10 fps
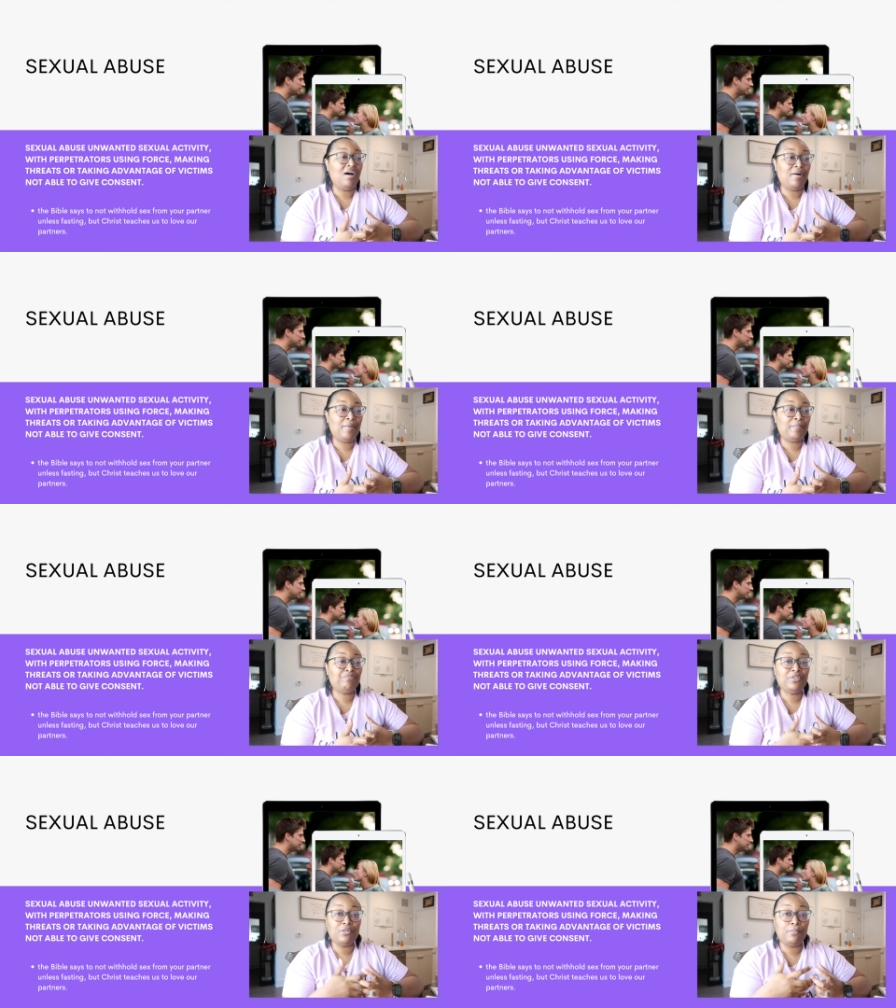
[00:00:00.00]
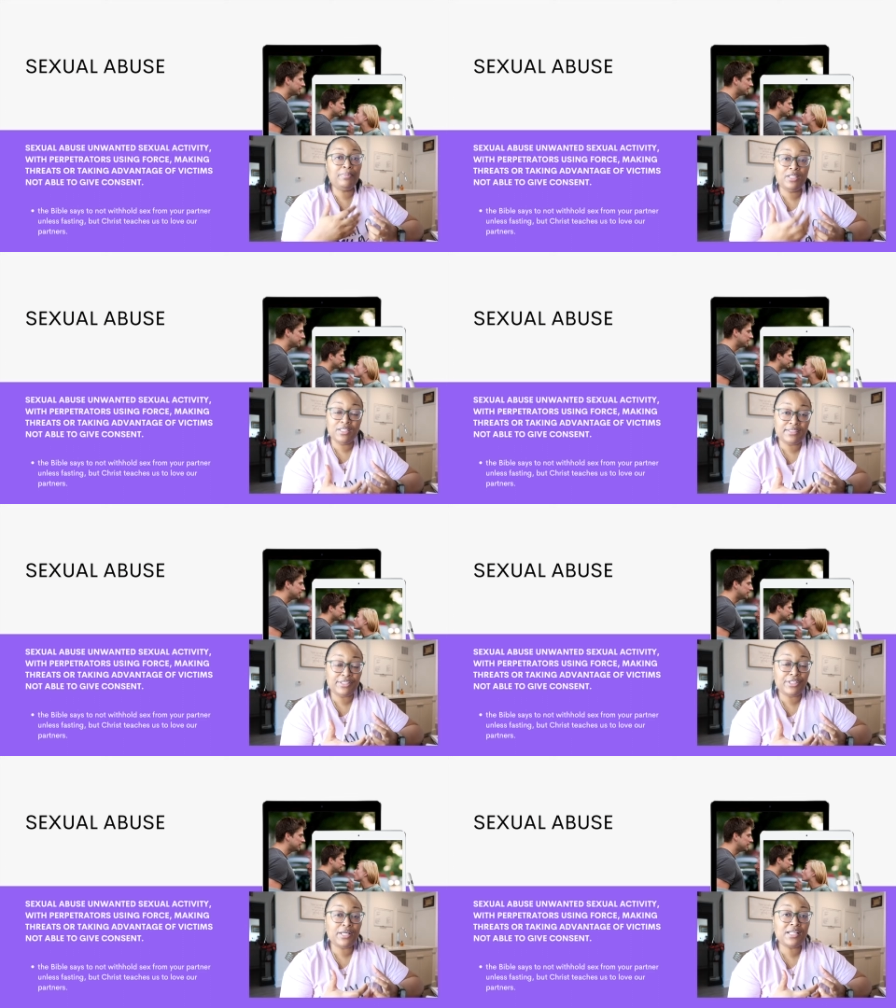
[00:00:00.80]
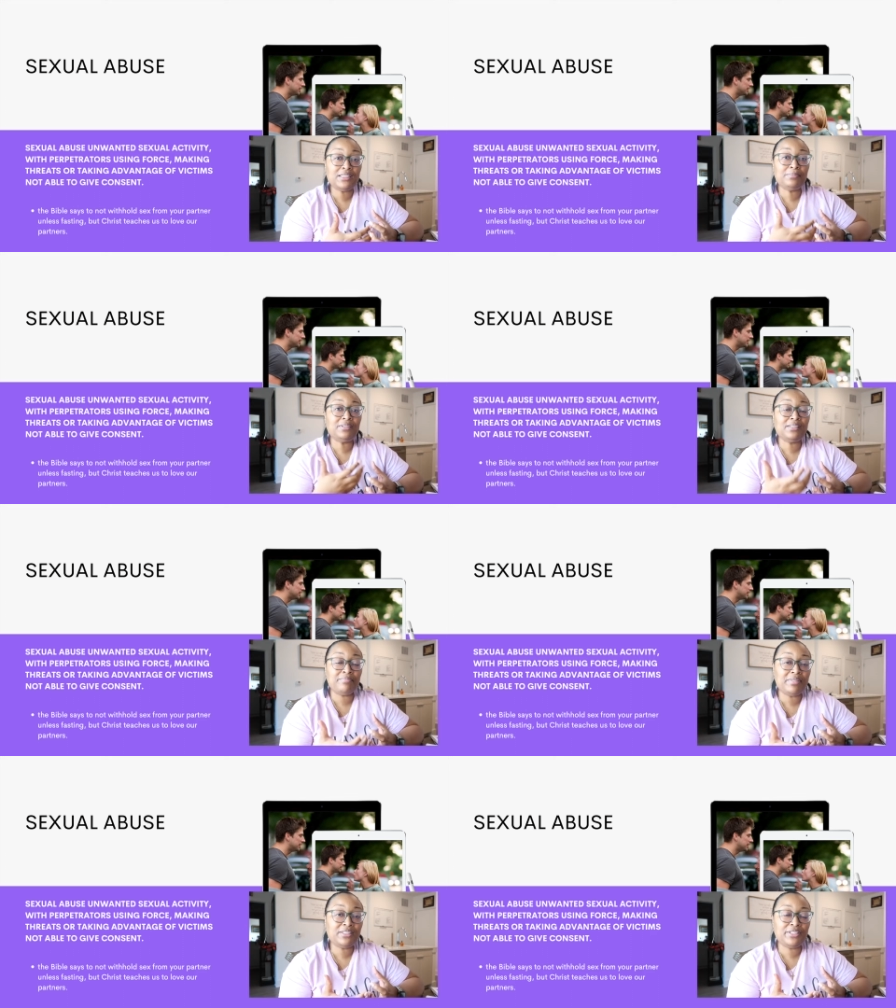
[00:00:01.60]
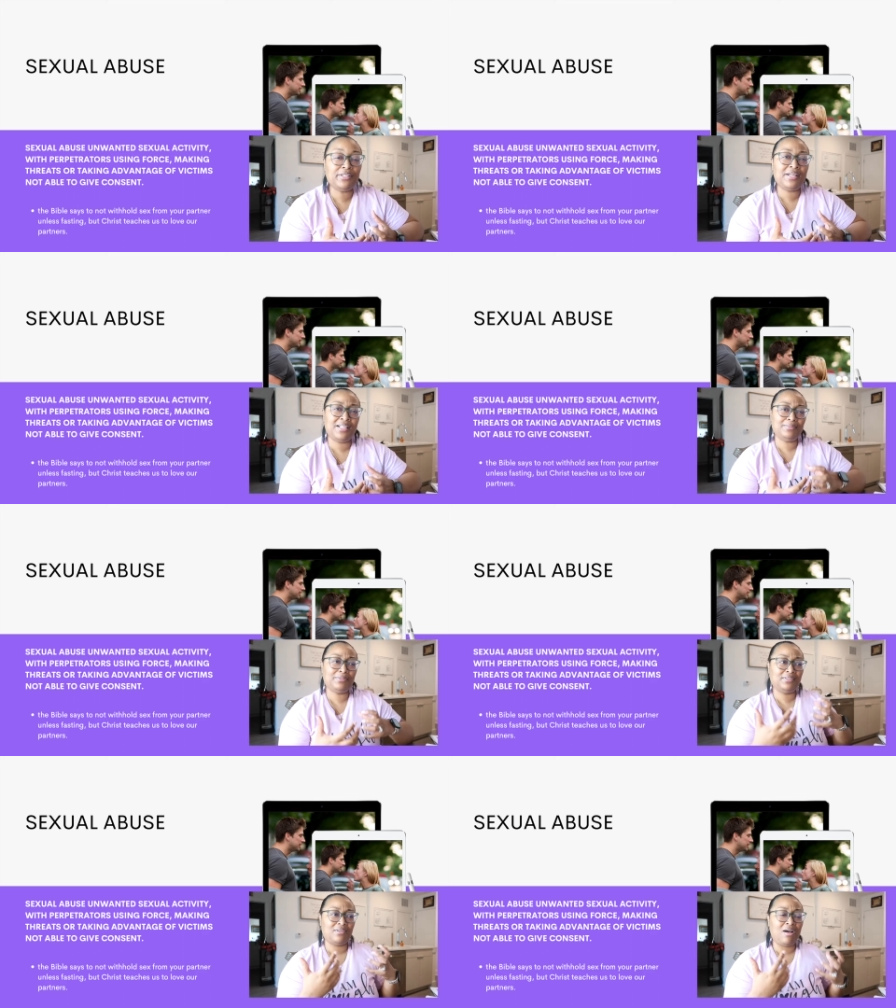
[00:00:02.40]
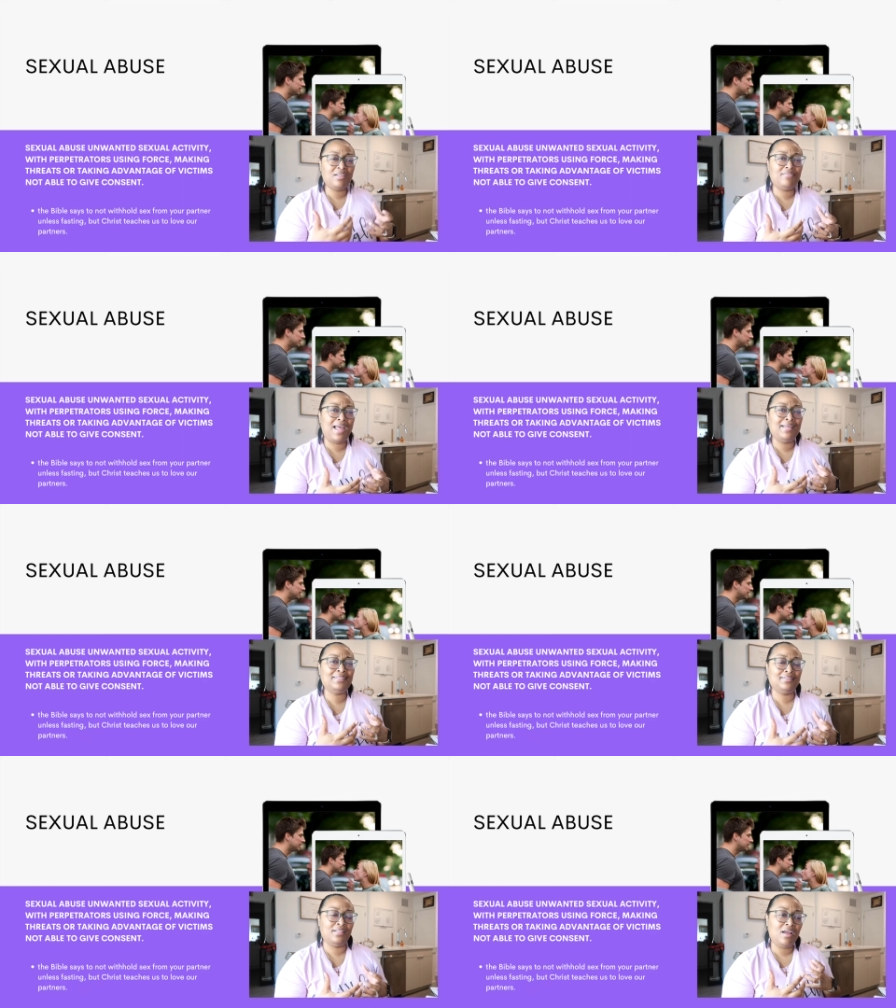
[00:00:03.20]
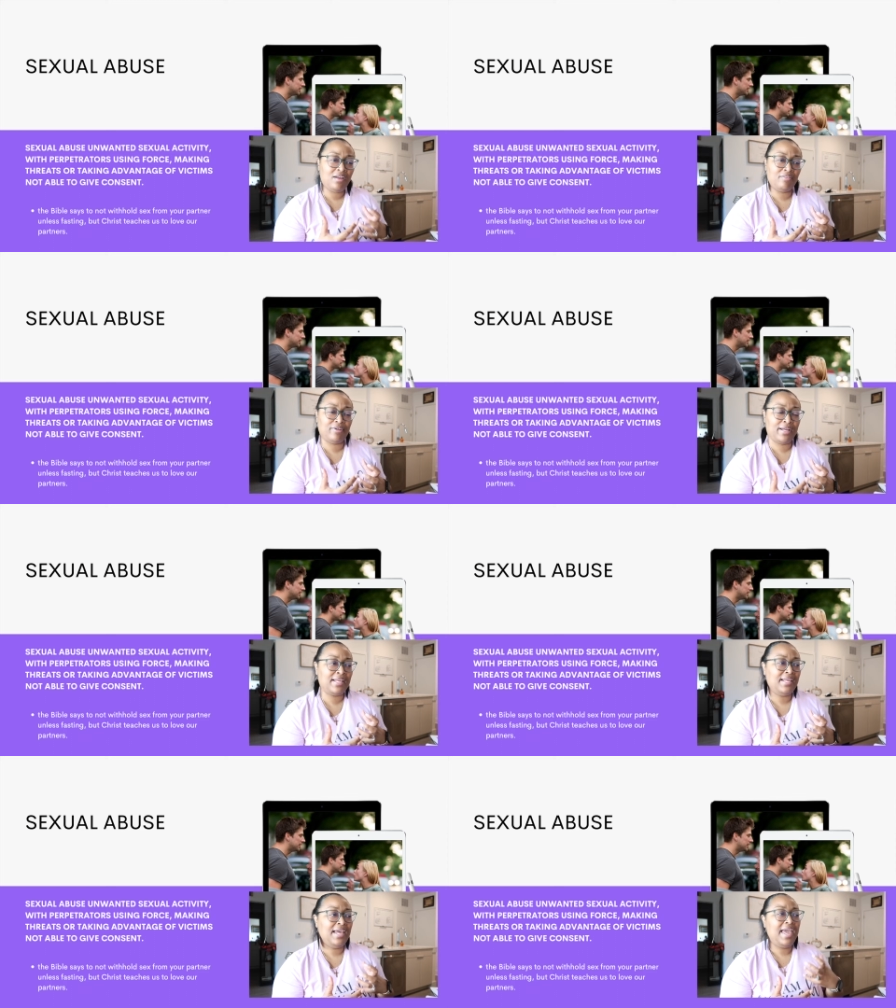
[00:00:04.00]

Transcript: um, you know be good to your husbands submit to your husbands all of that is love right